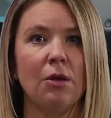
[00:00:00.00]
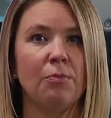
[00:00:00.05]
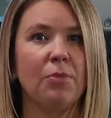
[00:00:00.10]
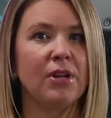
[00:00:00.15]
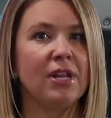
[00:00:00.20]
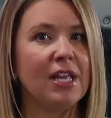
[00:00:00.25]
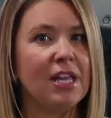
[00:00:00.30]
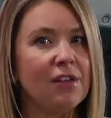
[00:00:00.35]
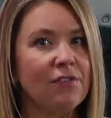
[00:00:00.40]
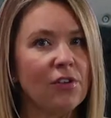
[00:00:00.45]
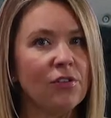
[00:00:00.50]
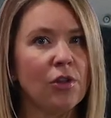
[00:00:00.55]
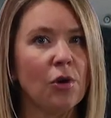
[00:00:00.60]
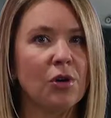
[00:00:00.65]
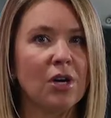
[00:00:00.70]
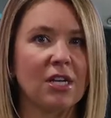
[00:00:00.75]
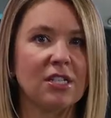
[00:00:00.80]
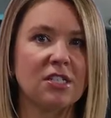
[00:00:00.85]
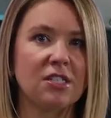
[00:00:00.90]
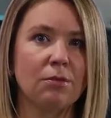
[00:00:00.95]
But even though
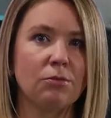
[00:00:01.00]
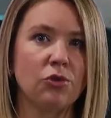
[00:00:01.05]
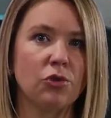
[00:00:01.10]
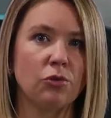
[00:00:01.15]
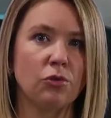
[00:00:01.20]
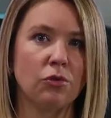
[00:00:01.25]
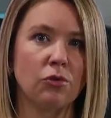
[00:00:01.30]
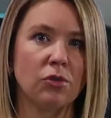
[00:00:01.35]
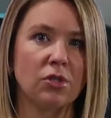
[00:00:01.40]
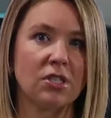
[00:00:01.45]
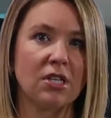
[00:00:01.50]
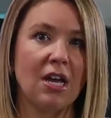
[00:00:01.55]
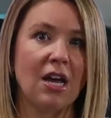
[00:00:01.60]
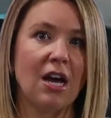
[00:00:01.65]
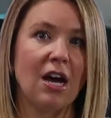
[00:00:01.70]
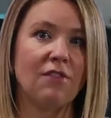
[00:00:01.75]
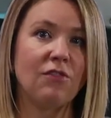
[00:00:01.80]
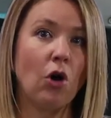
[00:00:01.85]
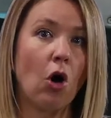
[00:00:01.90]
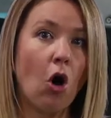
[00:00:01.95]
custom tools
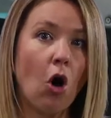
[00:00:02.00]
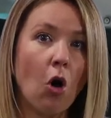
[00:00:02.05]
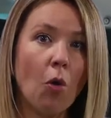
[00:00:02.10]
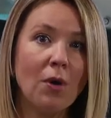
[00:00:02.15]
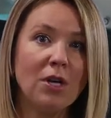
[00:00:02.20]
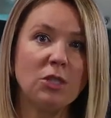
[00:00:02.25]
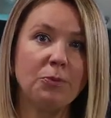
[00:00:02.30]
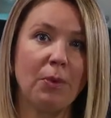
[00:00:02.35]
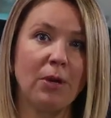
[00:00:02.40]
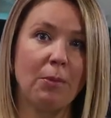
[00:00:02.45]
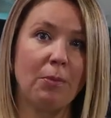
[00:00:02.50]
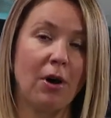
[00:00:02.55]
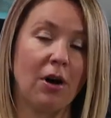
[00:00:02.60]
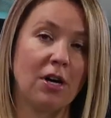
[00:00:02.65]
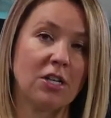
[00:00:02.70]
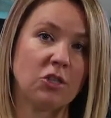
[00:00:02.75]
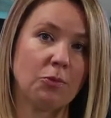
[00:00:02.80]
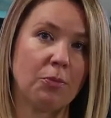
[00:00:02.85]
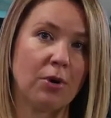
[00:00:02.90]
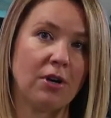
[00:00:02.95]
have always been a
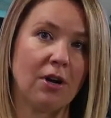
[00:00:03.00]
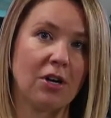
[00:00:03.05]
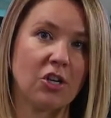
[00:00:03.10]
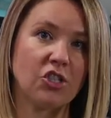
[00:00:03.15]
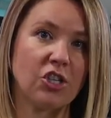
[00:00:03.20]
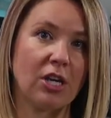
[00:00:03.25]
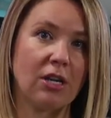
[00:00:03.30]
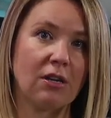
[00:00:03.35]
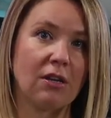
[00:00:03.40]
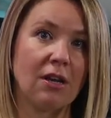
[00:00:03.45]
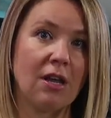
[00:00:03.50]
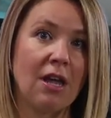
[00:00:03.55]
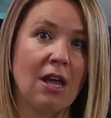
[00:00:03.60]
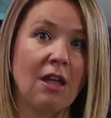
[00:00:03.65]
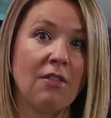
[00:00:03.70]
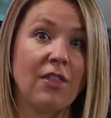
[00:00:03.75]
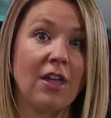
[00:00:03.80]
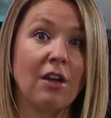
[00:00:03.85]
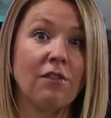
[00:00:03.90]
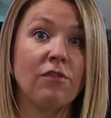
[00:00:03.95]
part of production,
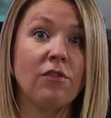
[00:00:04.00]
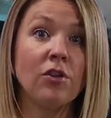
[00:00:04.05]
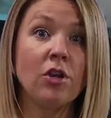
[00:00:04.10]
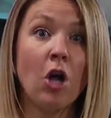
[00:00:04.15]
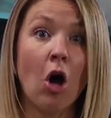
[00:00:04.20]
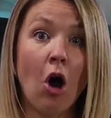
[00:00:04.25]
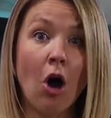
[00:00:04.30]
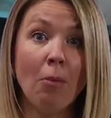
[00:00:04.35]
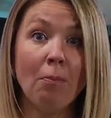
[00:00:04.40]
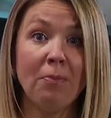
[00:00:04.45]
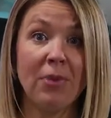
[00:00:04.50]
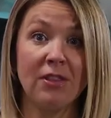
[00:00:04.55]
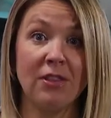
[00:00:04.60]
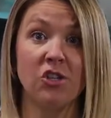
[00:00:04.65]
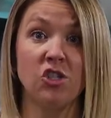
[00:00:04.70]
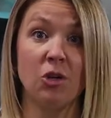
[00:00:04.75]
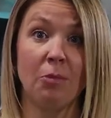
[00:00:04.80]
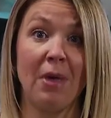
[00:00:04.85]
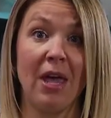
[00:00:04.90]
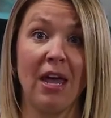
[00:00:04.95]
they have long been
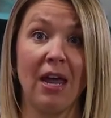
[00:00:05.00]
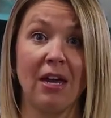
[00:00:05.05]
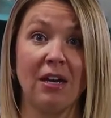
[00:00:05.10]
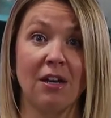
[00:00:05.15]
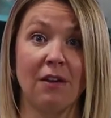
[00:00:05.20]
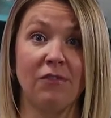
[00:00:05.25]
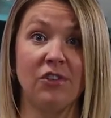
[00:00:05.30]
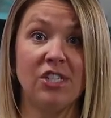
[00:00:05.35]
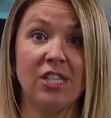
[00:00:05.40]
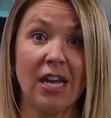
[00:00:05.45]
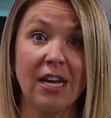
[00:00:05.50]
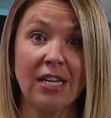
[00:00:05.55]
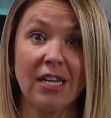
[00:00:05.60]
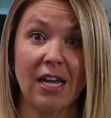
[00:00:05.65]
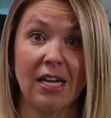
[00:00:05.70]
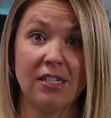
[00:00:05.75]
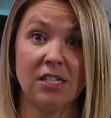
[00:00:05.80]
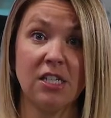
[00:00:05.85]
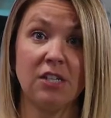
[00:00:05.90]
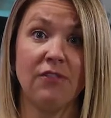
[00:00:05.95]
the domain of
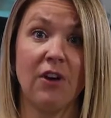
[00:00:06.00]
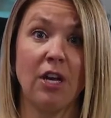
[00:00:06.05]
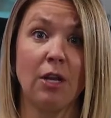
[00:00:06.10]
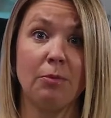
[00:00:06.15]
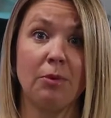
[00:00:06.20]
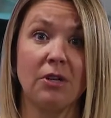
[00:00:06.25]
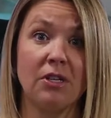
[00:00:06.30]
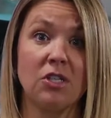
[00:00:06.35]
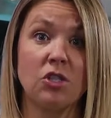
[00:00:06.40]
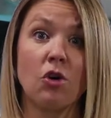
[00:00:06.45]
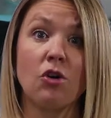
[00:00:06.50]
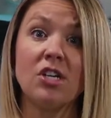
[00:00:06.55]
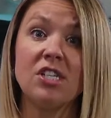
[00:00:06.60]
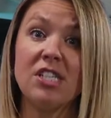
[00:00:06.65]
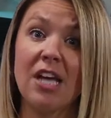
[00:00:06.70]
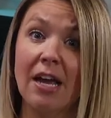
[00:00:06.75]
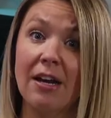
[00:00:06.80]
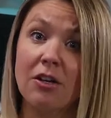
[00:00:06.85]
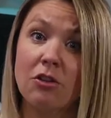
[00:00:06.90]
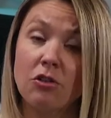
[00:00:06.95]
dedicated developers or
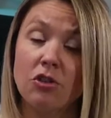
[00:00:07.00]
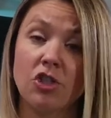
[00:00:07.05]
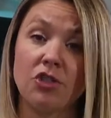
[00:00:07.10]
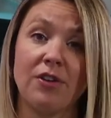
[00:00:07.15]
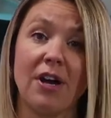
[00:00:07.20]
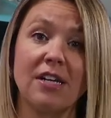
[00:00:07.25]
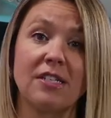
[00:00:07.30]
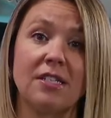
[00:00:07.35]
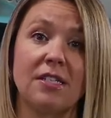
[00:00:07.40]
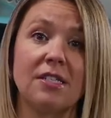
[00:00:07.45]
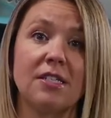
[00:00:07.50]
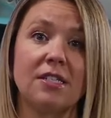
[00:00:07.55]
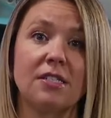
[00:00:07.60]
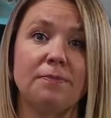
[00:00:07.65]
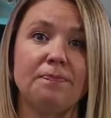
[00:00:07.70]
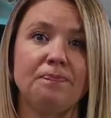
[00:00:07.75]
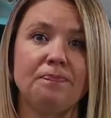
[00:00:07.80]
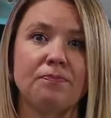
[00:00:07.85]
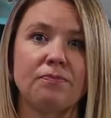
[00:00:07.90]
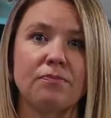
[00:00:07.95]
technical directors.